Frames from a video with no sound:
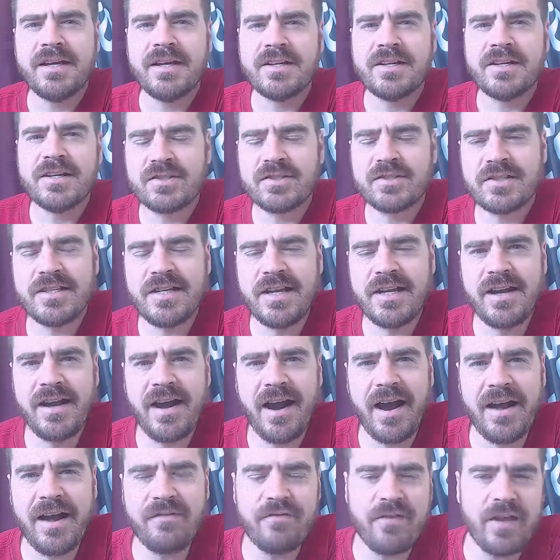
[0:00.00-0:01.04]
So today
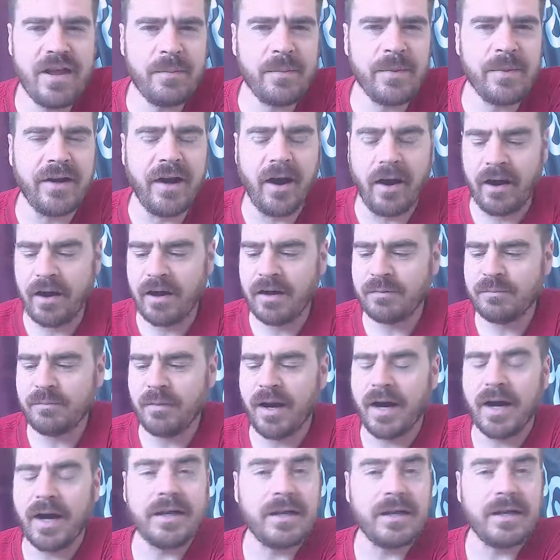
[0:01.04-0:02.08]
I'm vaping on
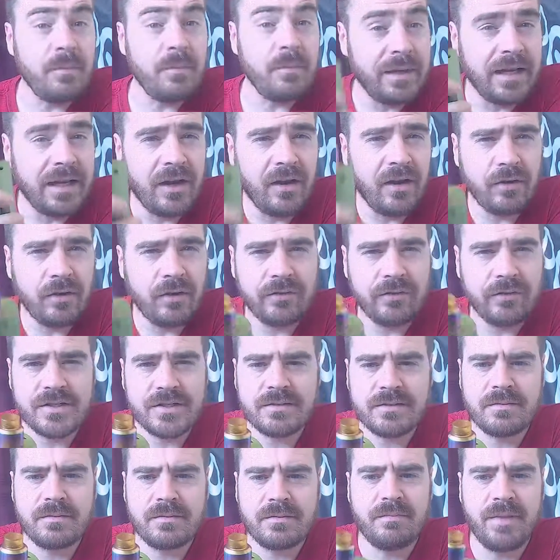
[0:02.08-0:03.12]
my
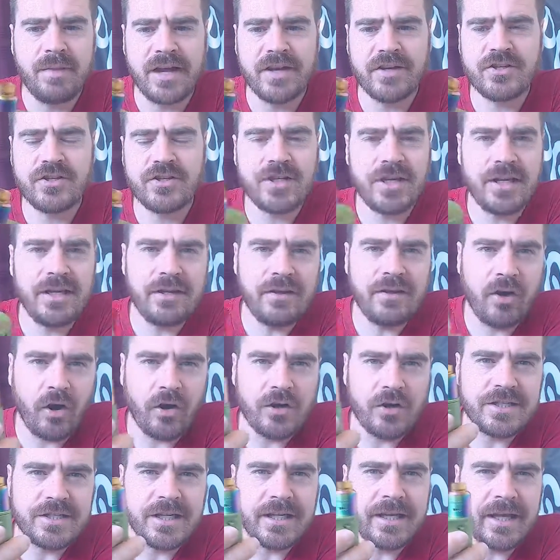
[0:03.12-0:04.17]
beloved Banshee
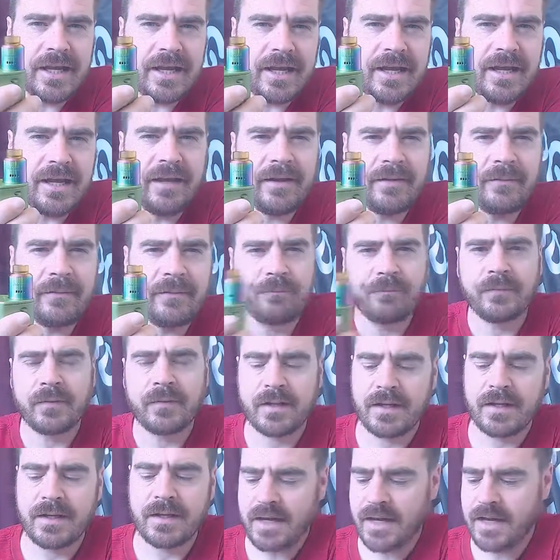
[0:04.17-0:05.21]
RDA
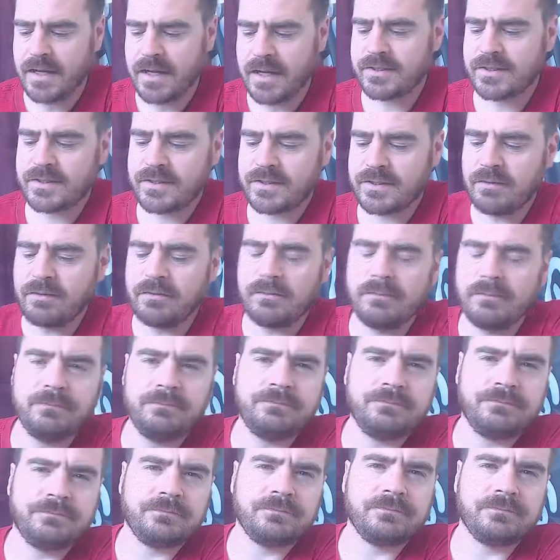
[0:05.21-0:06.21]
and some